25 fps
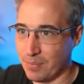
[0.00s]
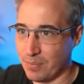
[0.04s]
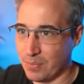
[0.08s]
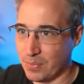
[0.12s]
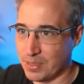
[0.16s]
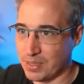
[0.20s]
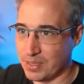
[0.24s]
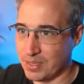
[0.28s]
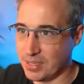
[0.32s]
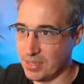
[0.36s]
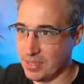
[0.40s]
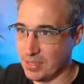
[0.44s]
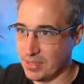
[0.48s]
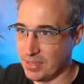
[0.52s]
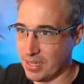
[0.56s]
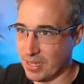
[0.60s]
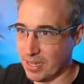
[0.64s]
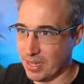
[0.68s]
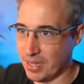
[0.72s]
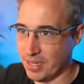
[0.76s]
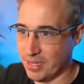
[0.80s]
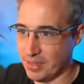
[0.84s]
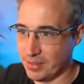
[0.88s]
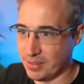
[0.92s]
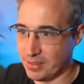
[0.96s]
we've seen
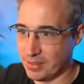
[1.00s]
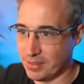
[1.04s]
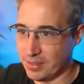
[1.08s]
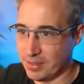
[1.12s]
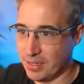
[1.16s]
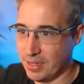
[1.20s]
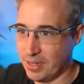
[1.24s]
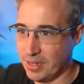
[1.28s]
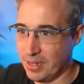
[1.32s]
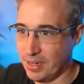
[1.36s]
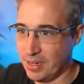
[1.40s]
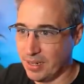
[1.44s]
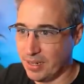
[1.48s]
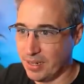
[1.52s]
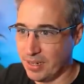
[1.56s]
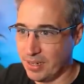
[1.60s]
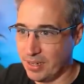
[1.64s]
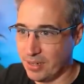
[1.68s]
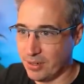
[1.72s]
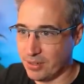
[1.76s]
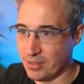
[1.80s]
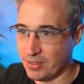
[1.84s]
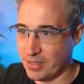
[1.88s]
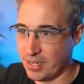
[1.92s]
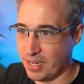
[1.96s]
that.
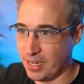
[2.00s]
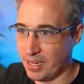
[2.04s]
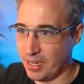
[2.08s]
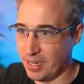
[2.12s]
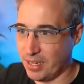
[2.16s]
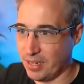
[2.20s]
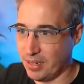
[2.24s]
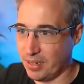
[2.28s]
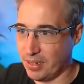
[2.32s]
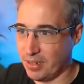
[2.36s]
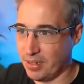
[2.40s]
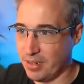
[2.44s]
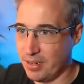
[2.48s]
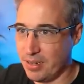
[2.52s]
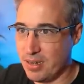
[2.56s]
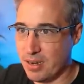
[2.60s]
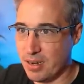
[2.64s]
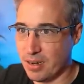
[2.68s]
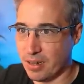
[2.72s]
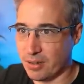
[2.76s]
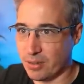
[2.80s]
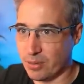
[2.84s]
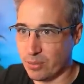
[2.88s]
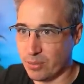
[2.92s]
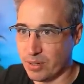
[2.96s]
Here's
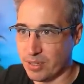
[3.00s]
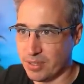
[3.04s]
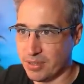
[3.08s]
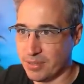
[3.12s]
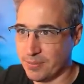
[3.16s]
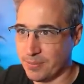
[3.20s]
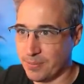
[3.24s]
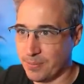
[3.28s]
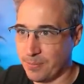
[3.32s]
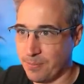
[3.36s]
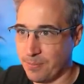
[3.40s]
another one.